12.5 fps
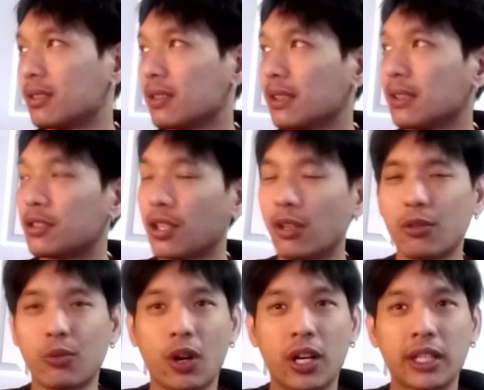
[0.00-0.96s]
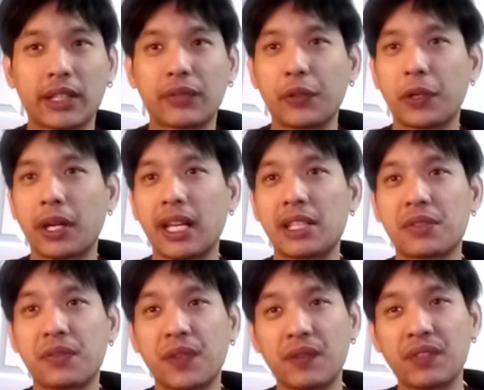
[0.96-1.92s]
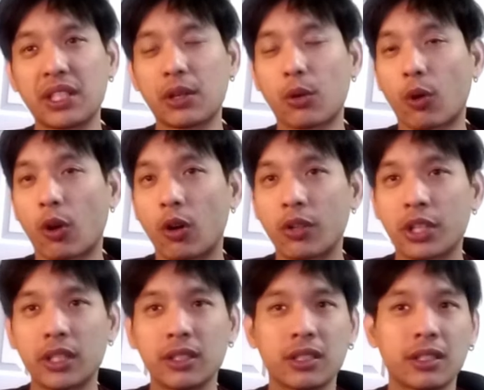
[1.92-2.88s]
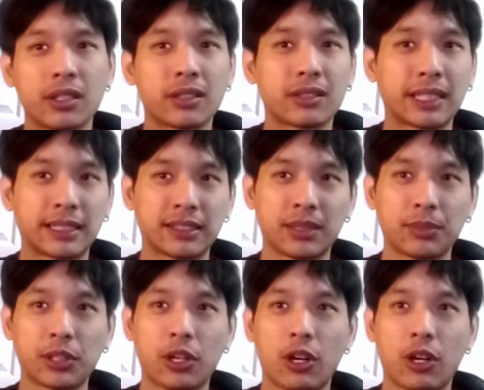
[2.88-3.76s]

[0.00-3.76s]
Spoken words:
don't worry if you're age 50 or older, there's something called